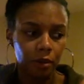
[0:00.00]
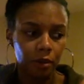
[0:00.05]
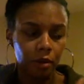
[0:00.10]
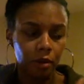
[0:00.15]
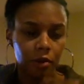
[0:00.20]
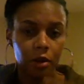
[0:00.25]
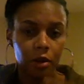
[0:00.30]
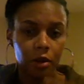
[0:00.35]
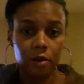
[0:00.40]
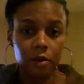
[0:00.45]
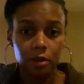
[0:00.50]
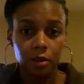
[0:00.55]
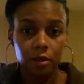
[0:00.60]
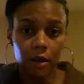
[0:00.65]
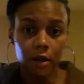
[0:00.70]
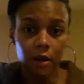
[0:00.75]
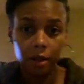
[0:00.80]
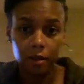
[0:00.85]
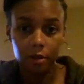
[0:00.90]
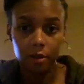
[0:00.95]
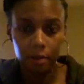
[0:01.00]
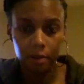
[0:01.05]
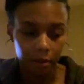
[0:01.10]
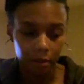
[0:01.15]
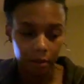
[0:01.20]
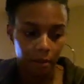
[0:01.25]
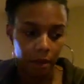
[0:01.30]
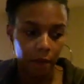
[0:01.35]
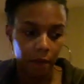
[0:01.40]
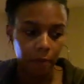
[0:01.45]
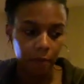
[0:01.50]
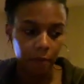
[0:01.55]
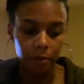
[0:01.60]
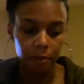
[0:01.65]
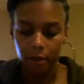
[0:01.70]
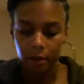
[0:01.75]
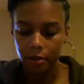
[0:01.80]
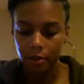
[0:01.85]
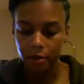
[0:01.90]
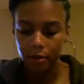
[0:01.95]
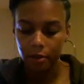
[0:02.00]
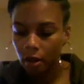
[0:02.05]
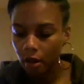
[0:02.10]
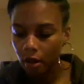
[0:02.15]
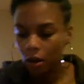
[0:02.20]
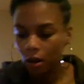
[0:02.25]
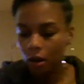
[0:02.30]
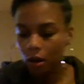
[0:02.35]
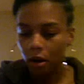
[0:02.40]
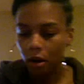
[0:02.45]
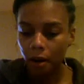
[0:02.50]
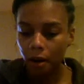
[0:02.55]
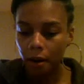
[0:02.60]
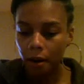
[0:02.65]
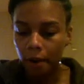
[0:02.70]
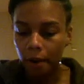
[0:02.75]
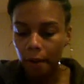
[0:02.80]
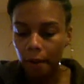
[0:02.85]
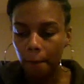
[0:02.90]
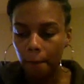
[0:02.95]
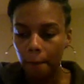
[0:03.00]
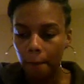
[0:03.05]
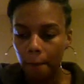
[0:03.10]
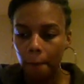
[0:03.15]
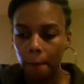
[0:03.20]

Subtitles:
charges against him have been pressed. But